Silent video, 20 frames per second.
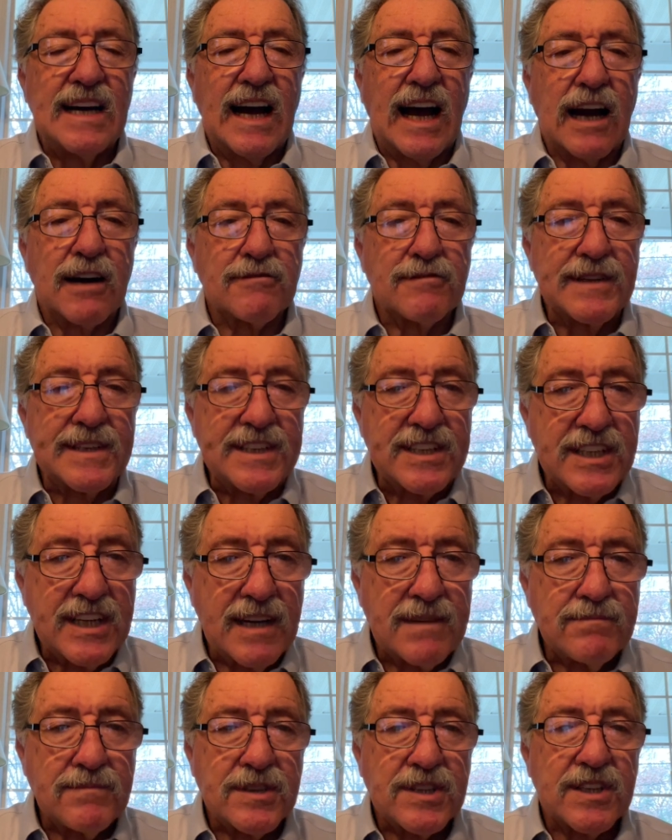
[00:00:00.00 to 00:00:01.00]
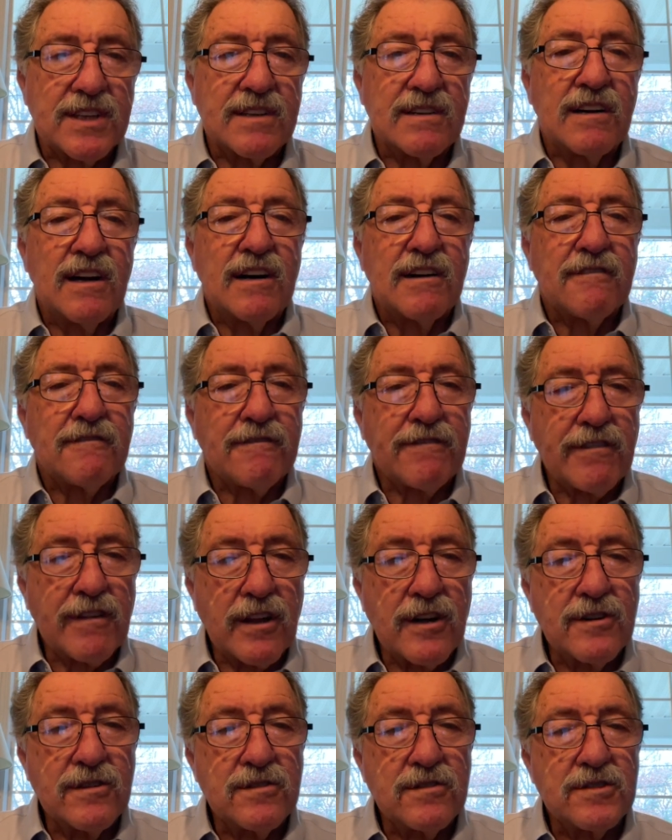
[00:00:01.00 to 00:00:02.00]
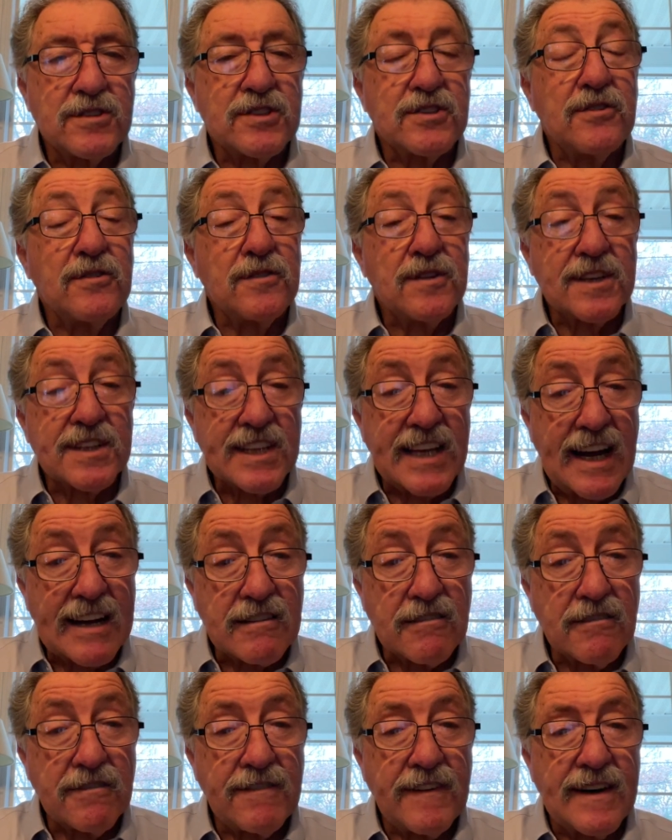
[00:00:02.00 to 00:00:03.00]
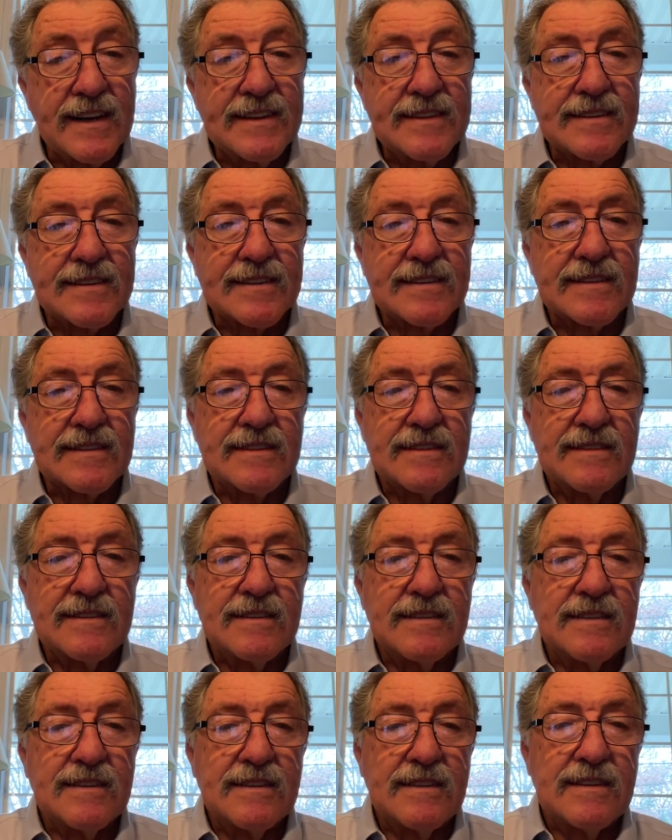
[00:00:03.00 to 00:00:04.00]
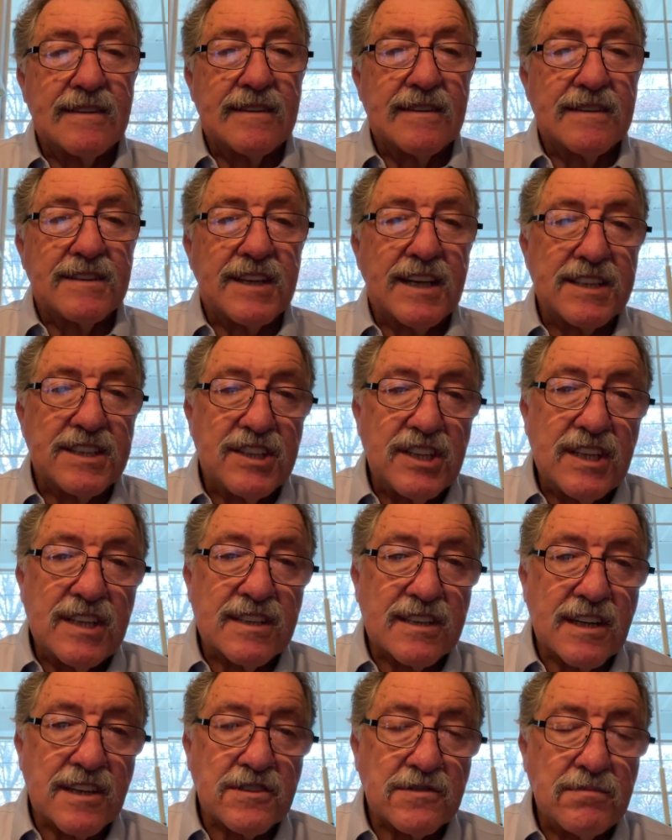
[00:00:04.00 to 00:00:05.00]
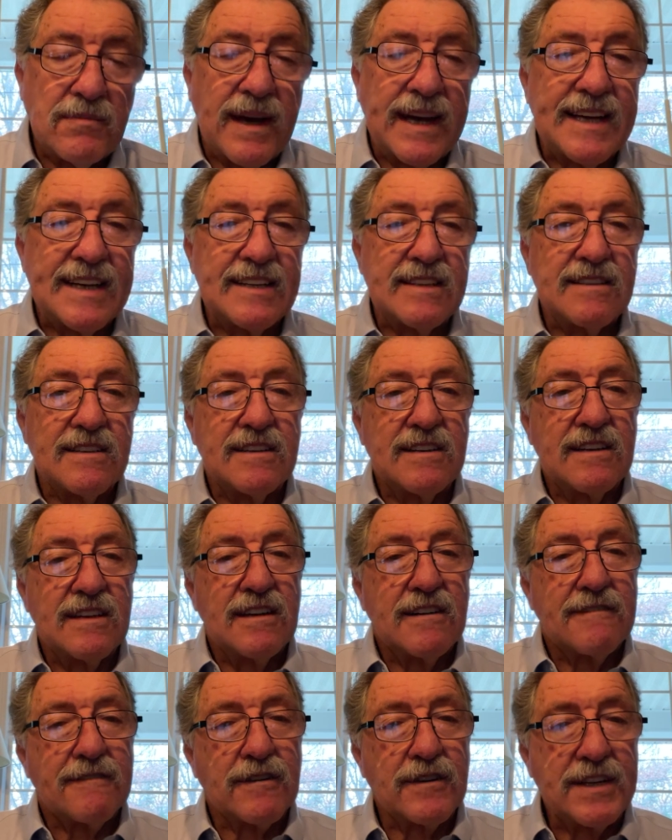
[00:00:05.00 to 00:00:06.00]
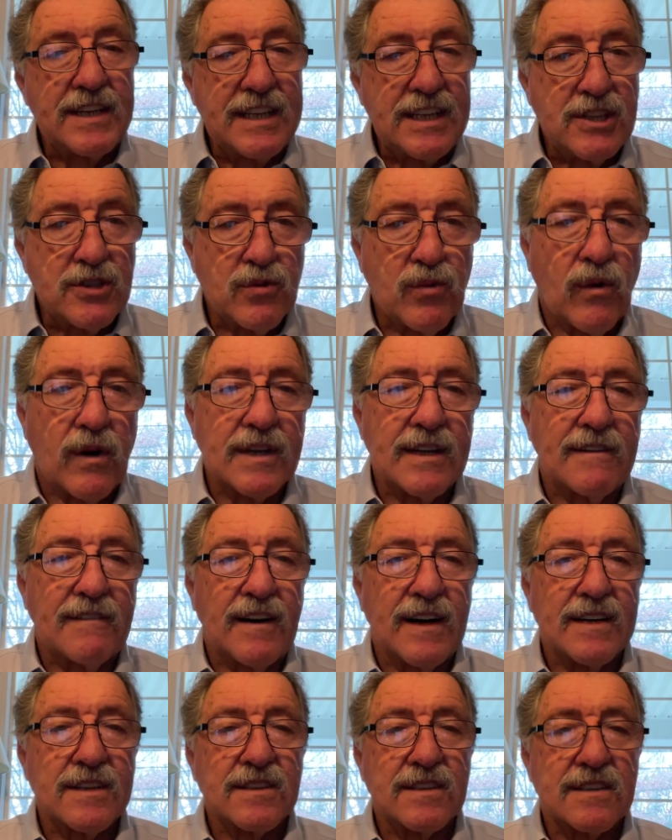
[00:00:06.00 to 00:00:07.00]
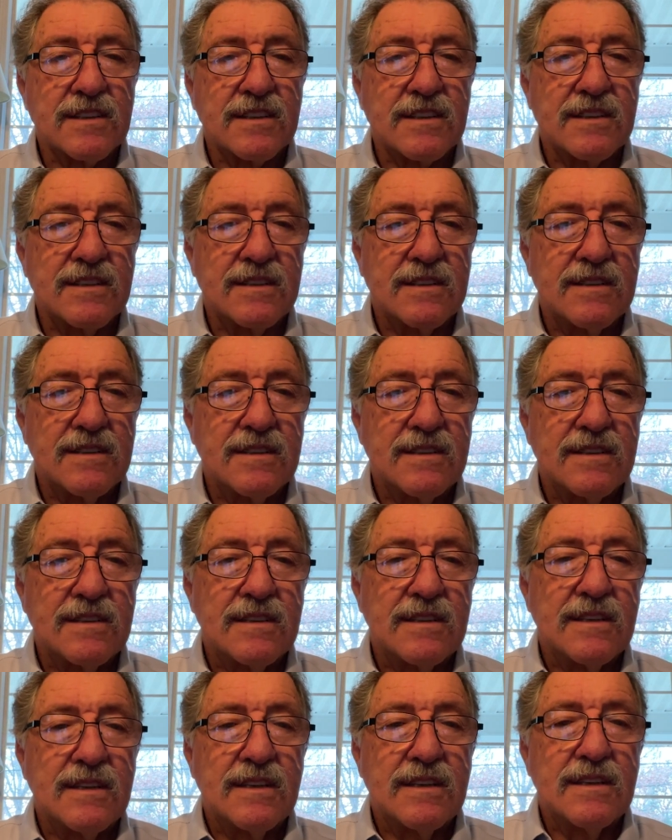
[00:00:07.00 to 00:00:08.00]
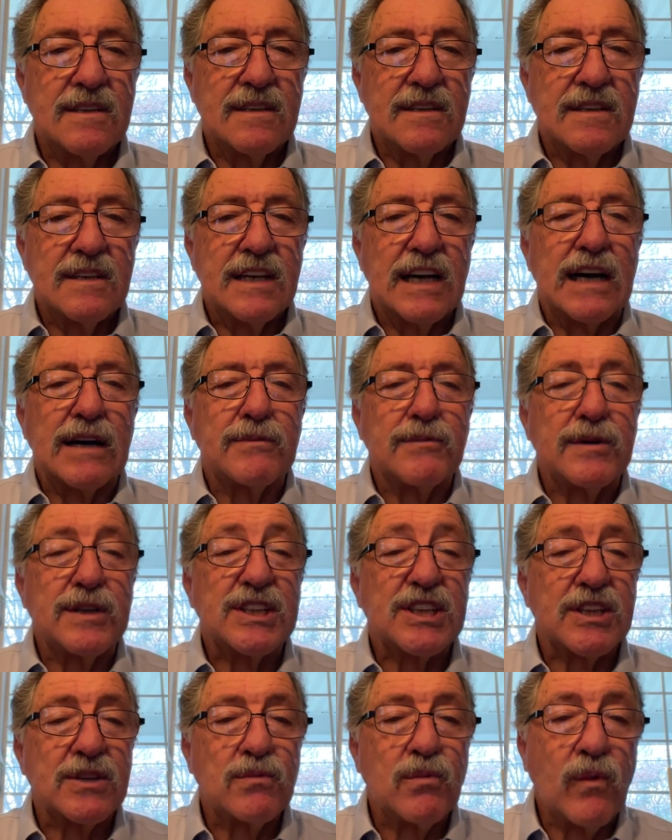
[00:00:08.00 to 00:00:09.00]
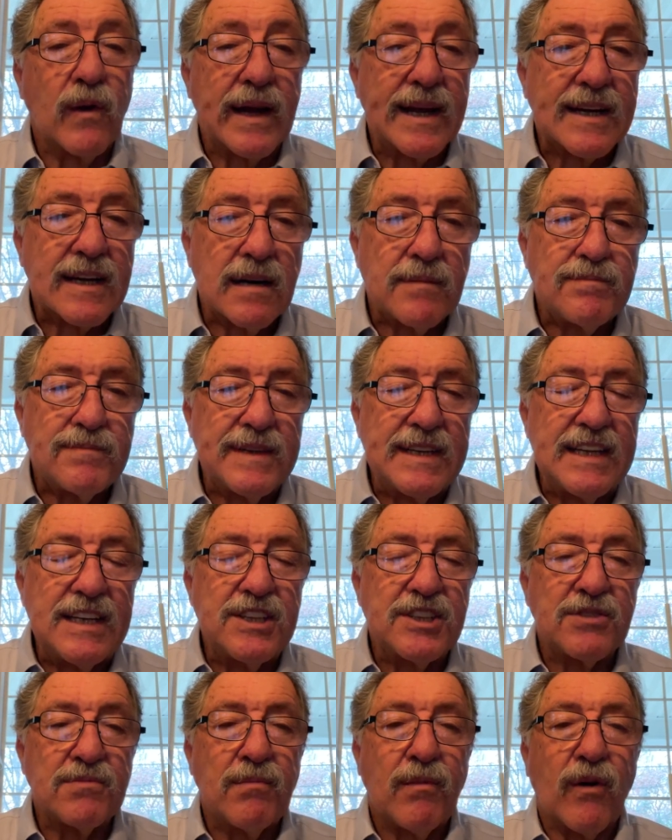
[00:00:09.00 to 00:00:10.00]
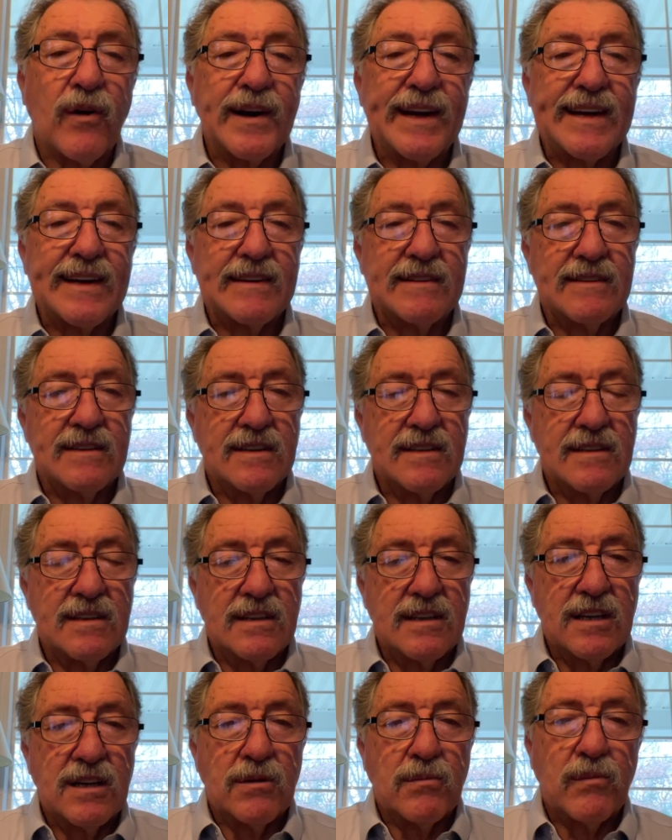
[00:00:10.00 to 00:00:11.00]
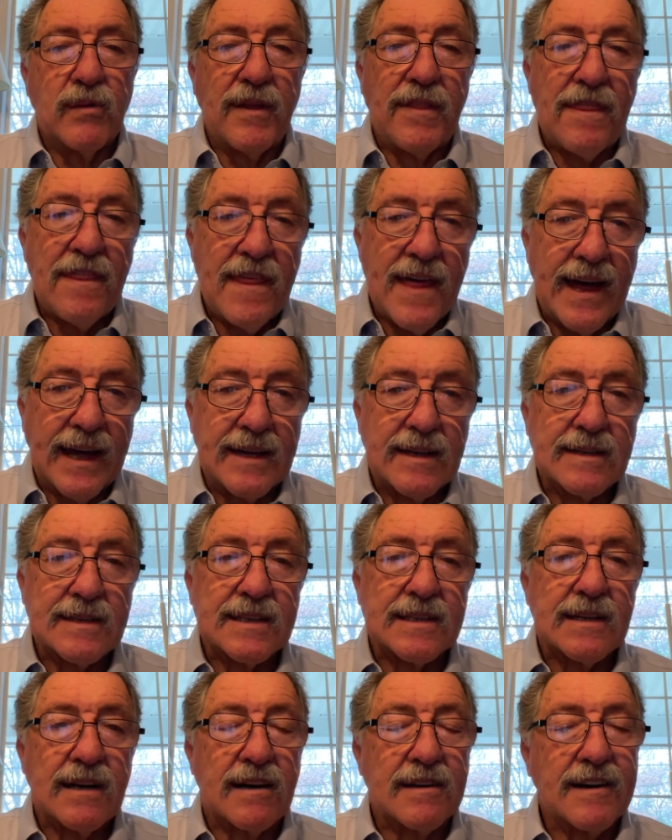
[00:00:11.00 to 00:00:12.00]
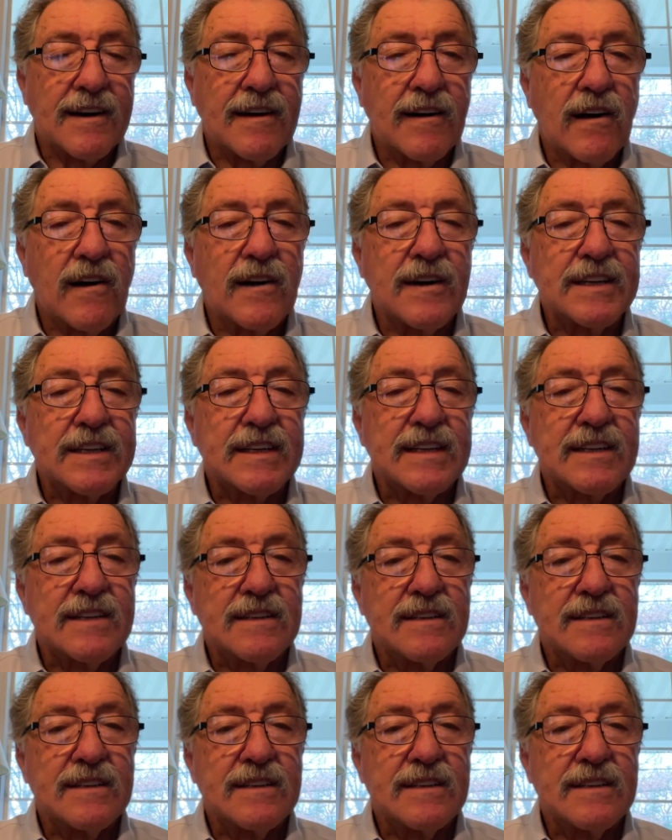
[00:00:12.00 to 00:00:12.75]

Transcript: Our redemption flows through the sacrifice that Jesus made for each one of us. And we should wake up each morning with thanks on our heart.